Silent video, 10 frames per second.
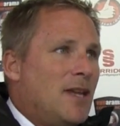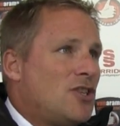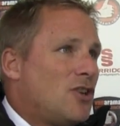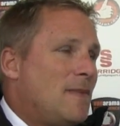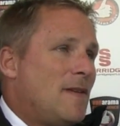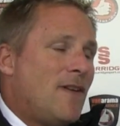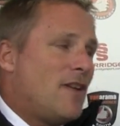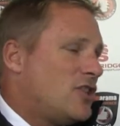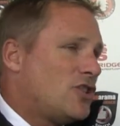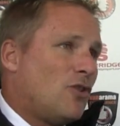He's got to be
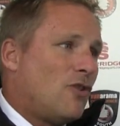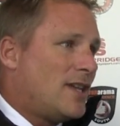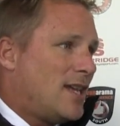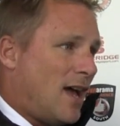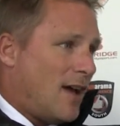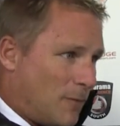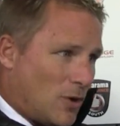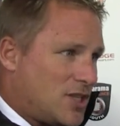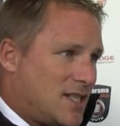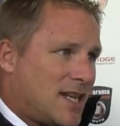very sure, and I've
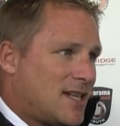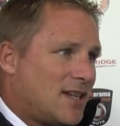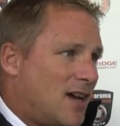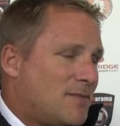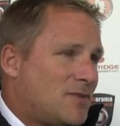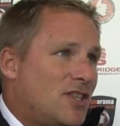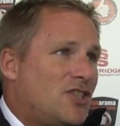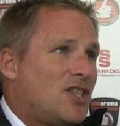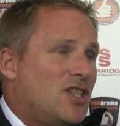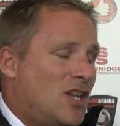watched it 10 times and
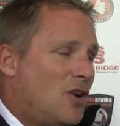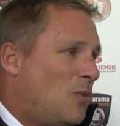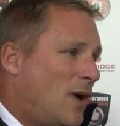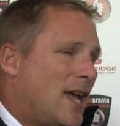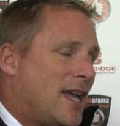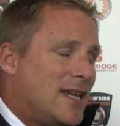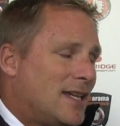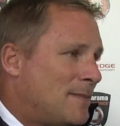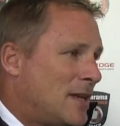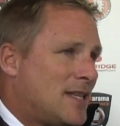there's just no way.
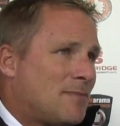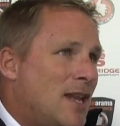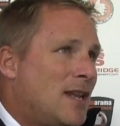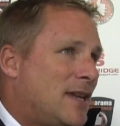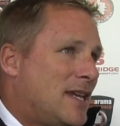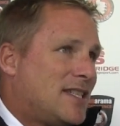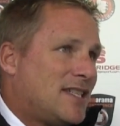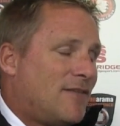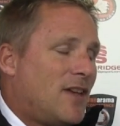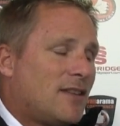I mean, it's
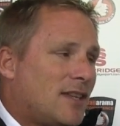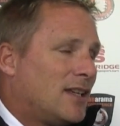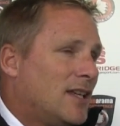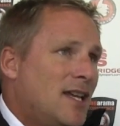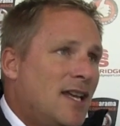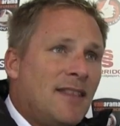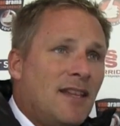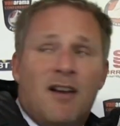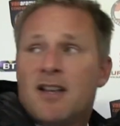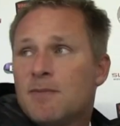millimetres if anything, and the
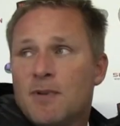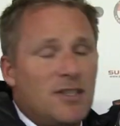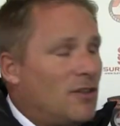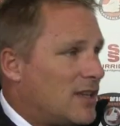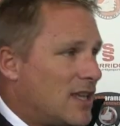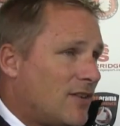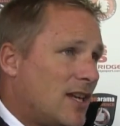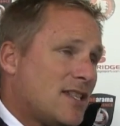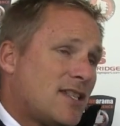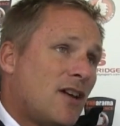linesman has not given
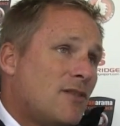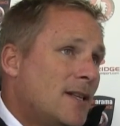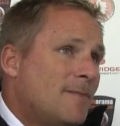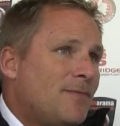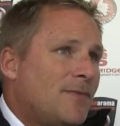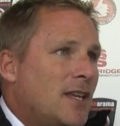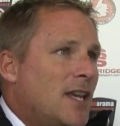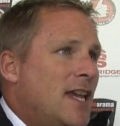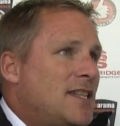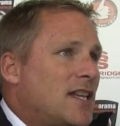it, so
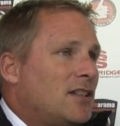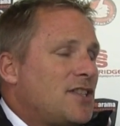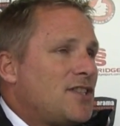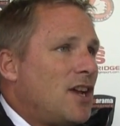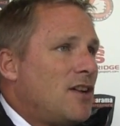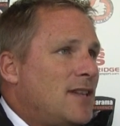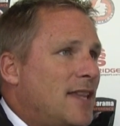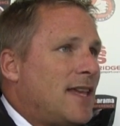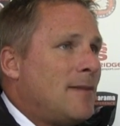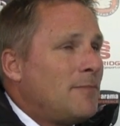he's killed a stone
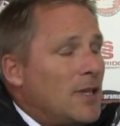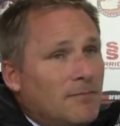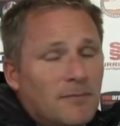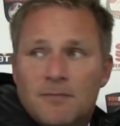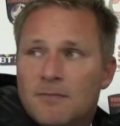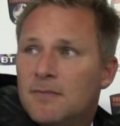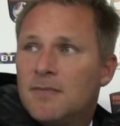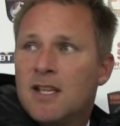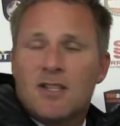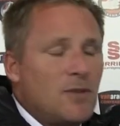dead then. But
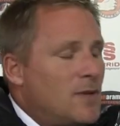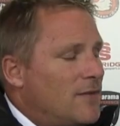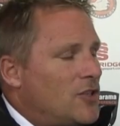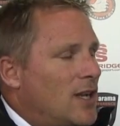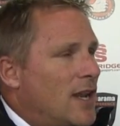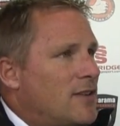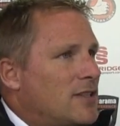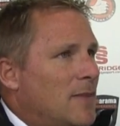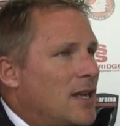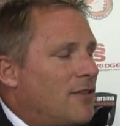then two individual errors
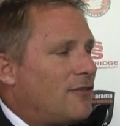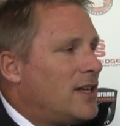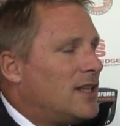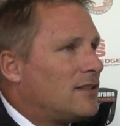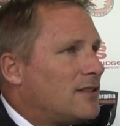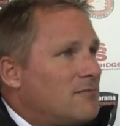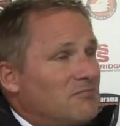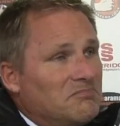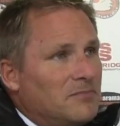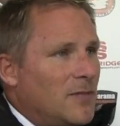have made it 3-0,
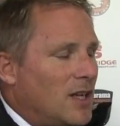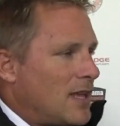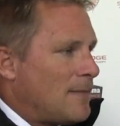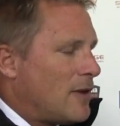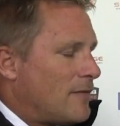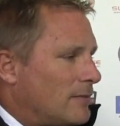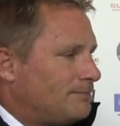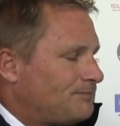and you know, game over.